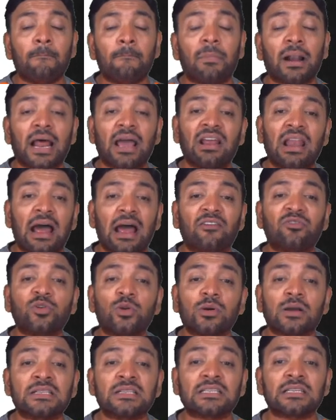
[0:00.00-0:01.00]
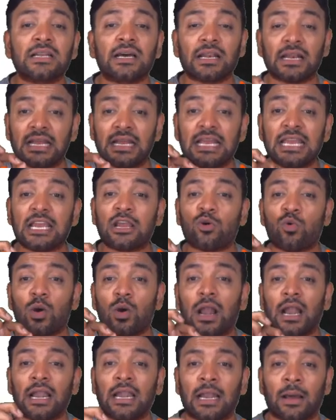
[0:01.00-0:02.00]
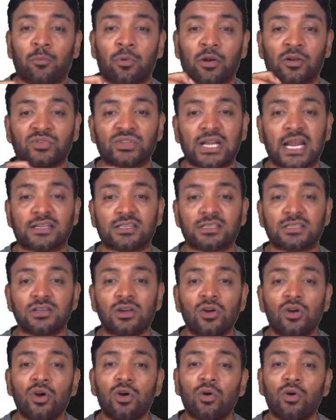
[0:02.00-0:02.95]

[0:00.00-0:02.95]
but I'll have to consider equivalent number of shares.